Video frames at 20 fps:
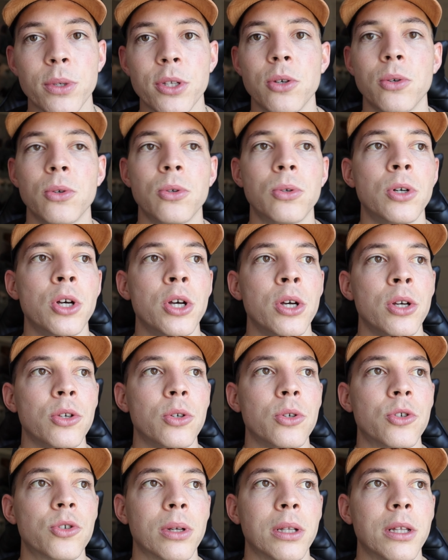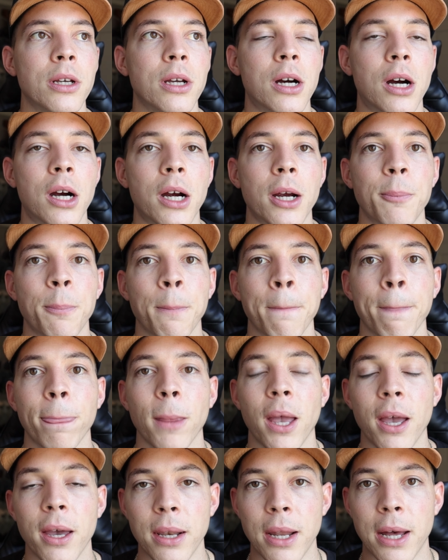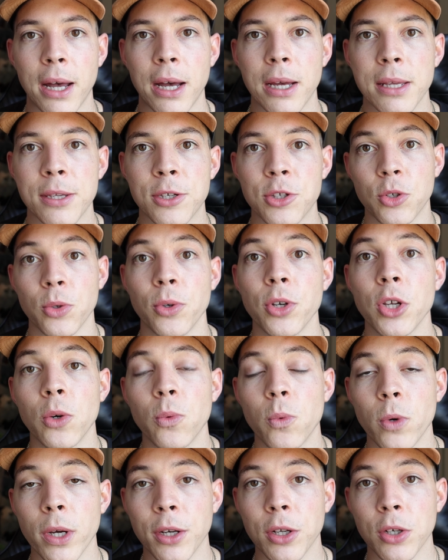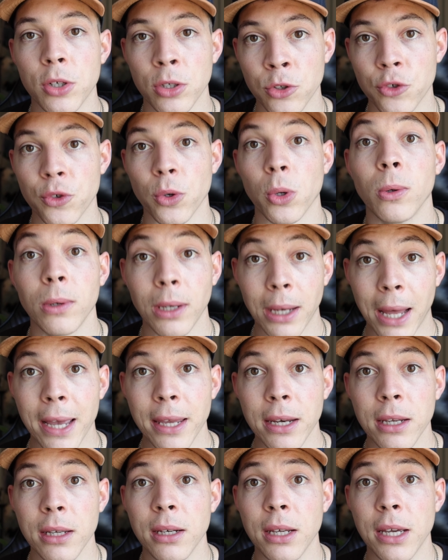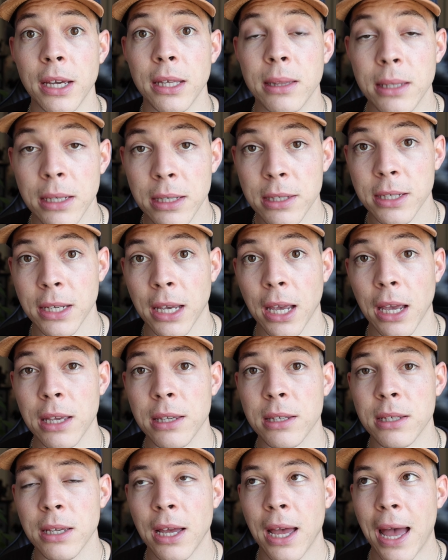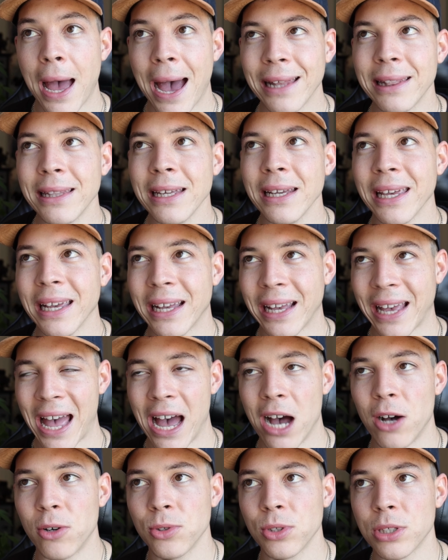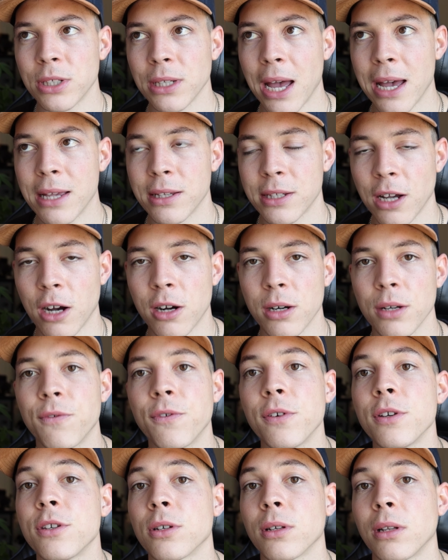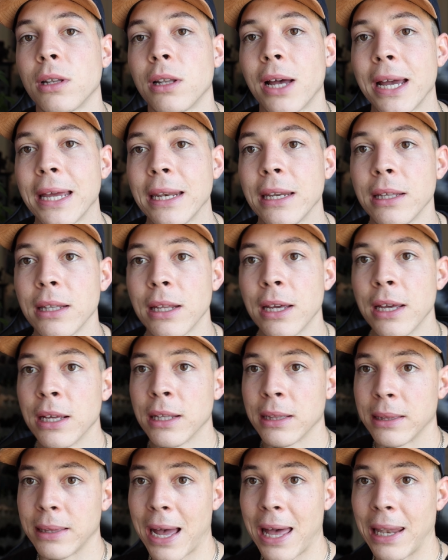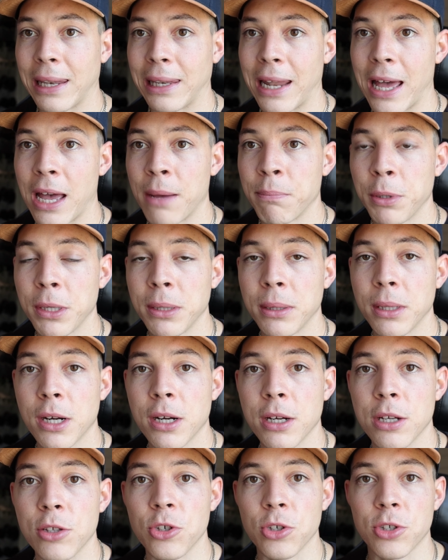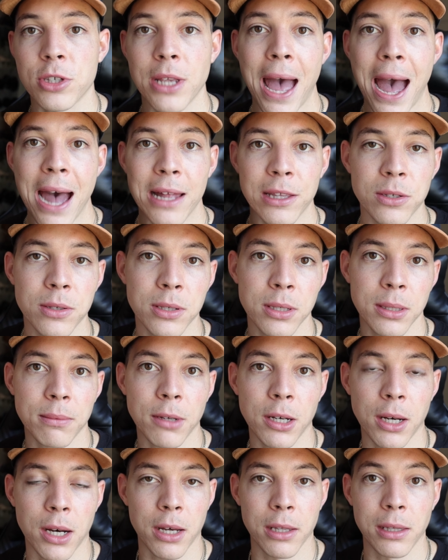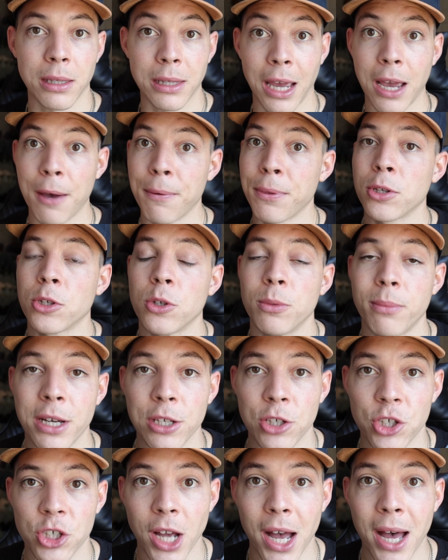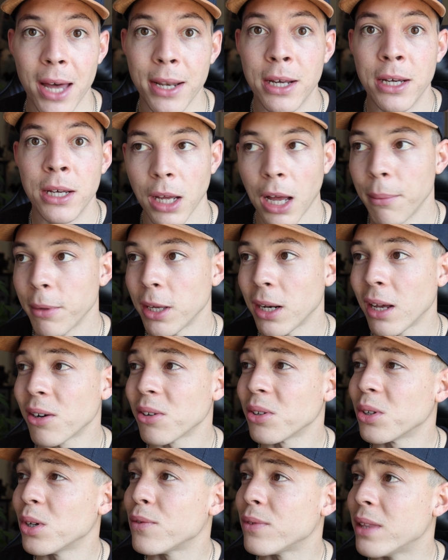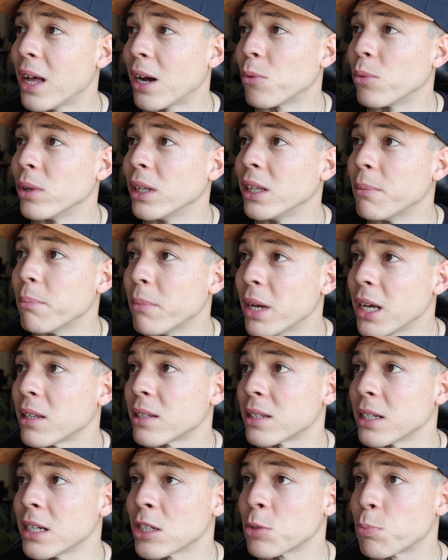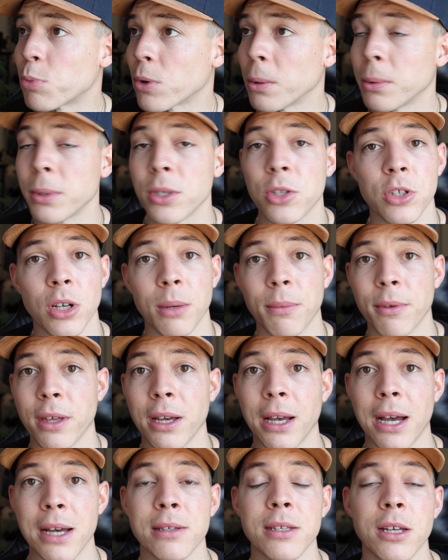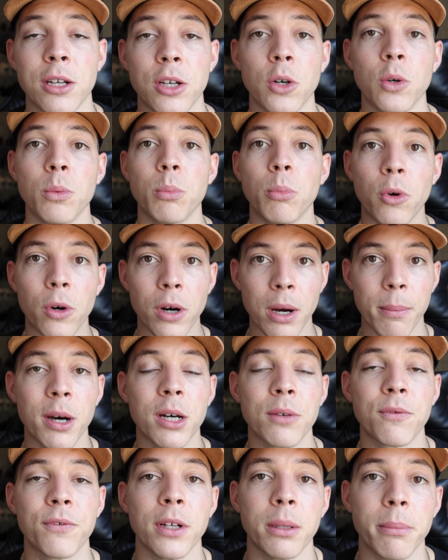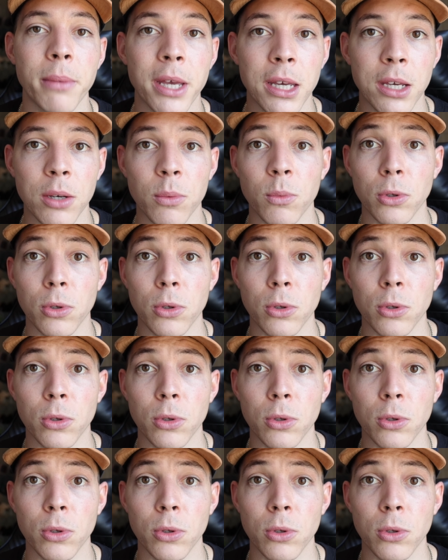when you usually are in a studio with controlled lighting. In this case, I think it counts as artificial lighting. That lamp in there, it just adds depth to my shot. I mean, I don't know if that really makes sense. Probably some of the guys that know more about filmmaking